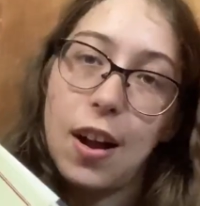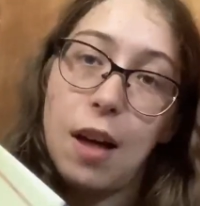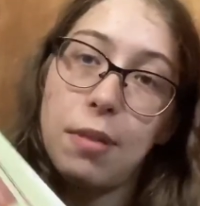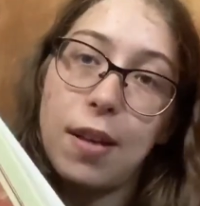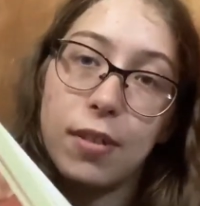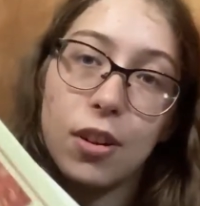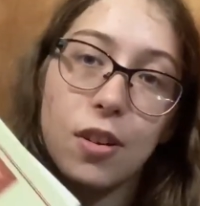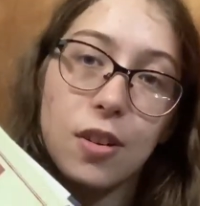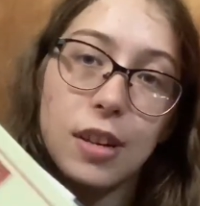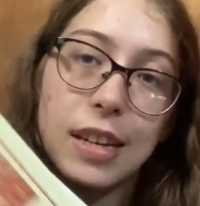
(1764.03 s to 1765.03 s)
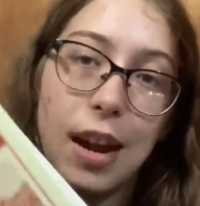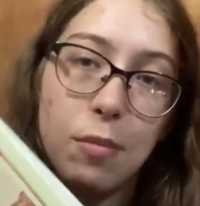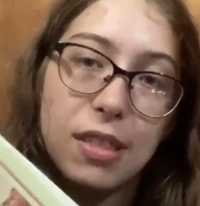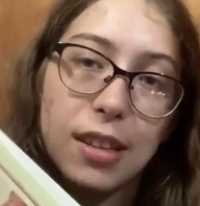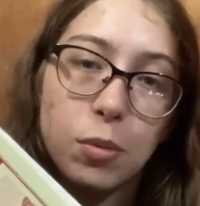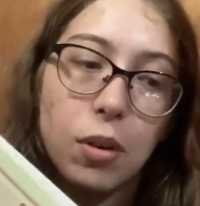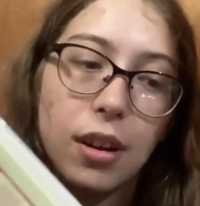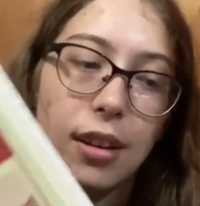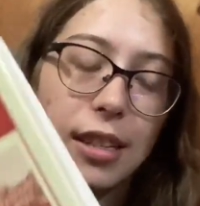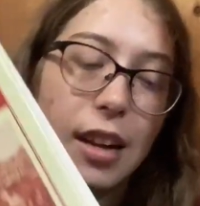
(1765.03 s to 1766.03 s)
I'm gonna have a good time with this
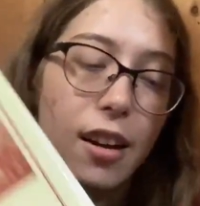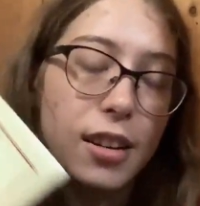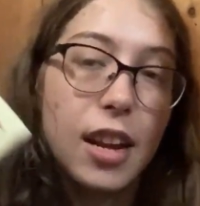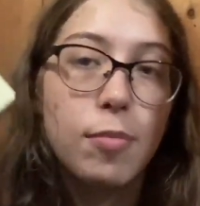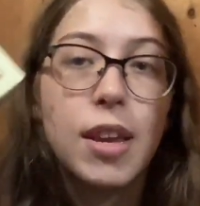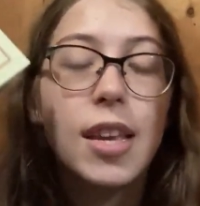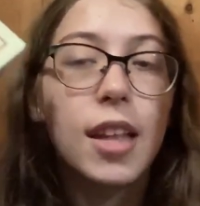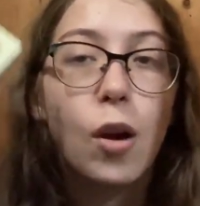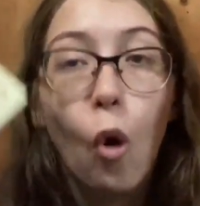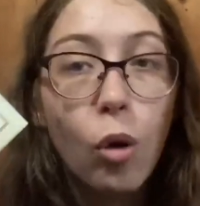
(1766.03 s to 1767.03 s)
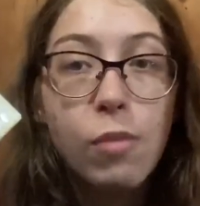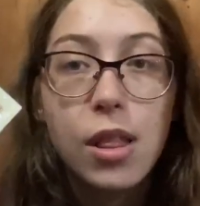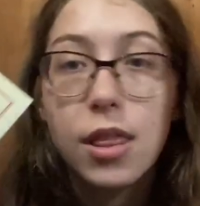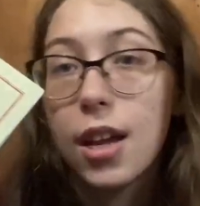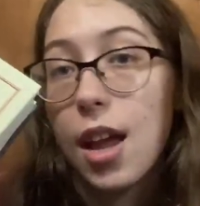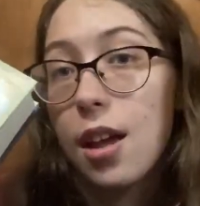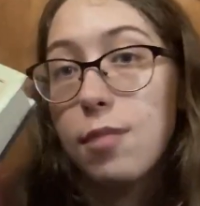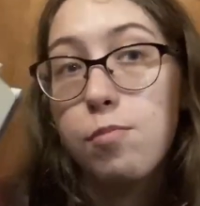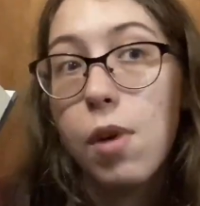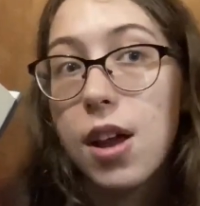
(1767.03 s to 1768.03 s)
one. It's gonna take me like a whole month
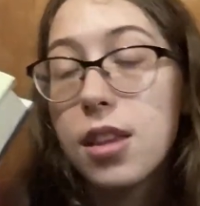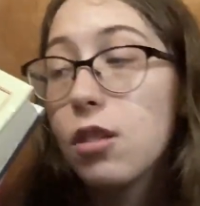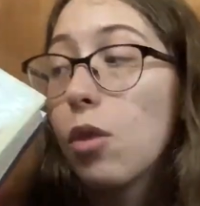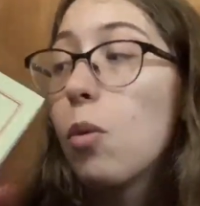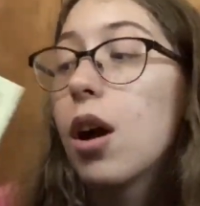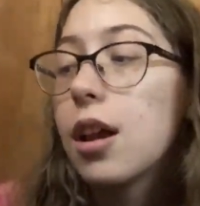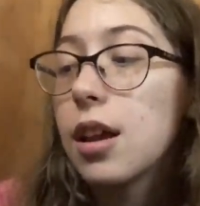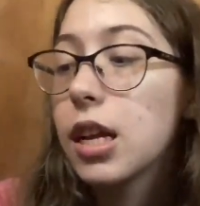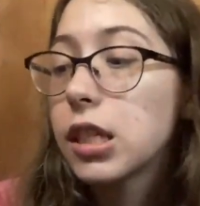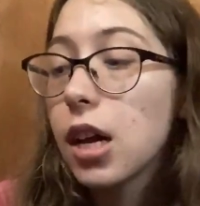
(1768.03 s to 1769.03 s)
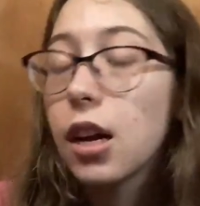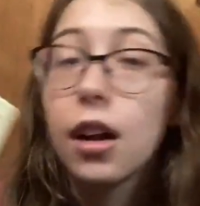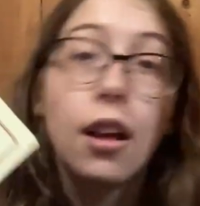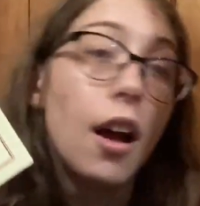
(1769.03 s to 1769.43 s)
again, but you know what? Excited.